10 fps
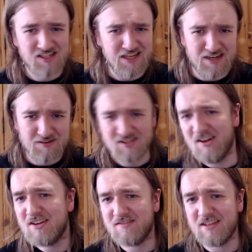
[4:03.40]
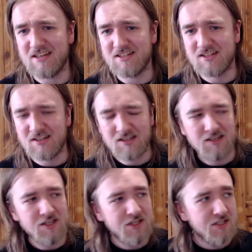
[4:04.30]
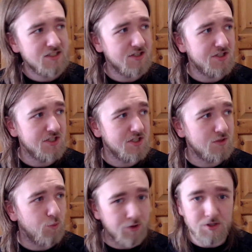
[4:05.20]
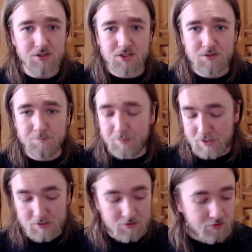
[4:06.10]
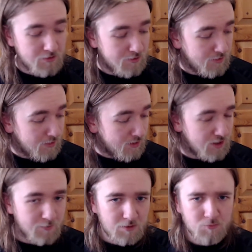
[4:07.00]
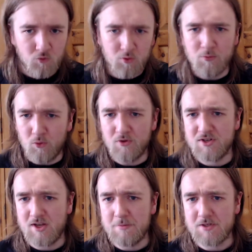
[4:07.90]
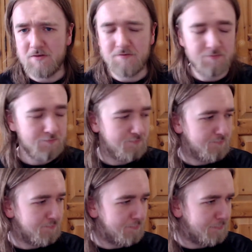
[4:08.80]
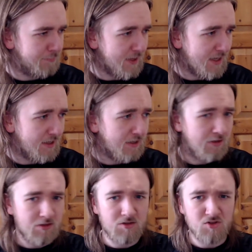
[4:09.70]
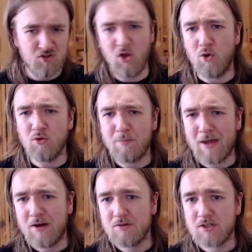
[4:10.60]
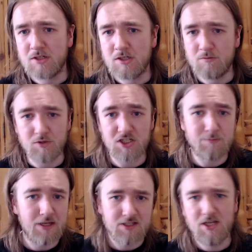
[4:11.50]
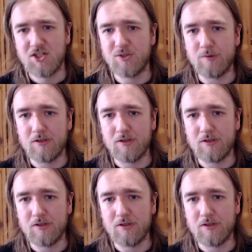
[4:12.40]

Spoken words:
outside of these, such as one that's been coming up more and more in terms of being known about, which is pansexual.